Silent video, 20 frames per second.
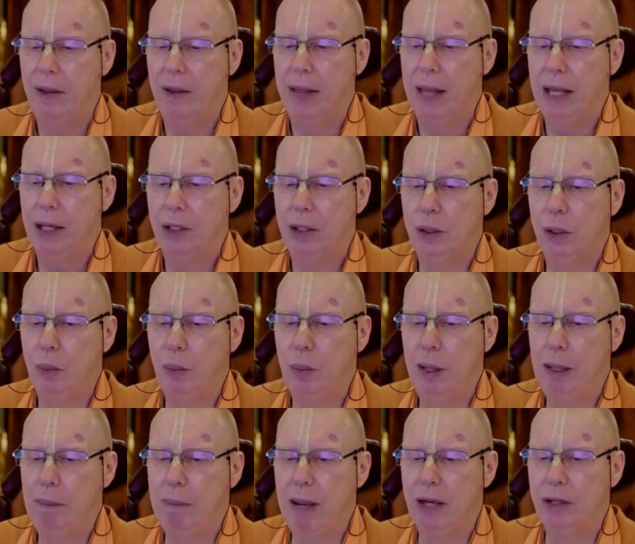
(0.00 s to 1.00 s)
So
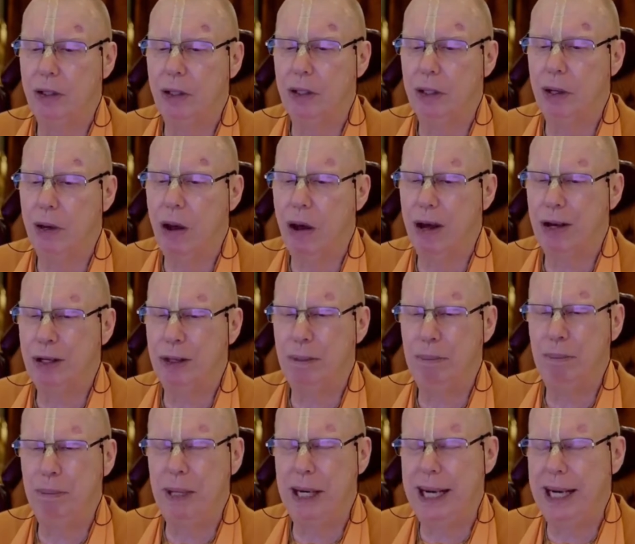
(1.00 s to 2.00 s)
we must
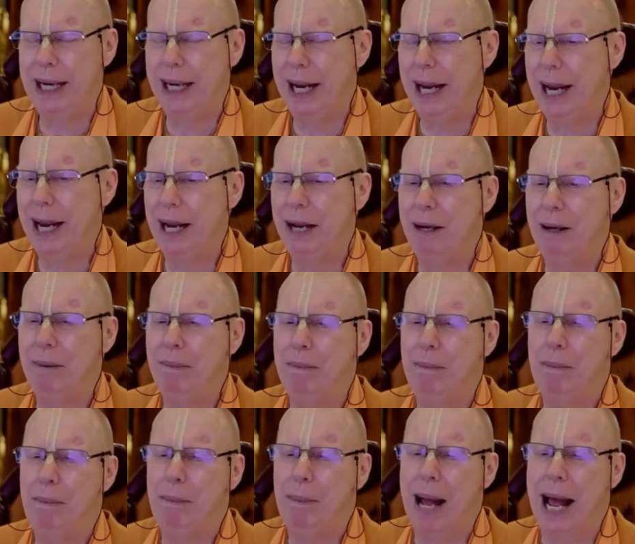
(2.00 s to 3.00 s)
not be
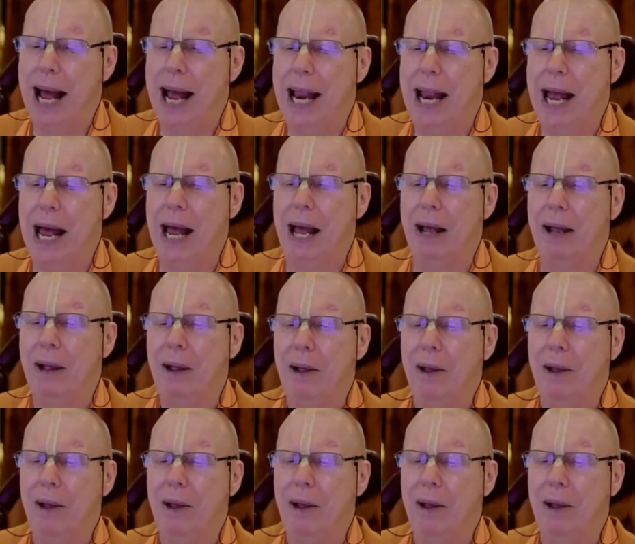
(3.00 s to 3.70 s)
in Maya.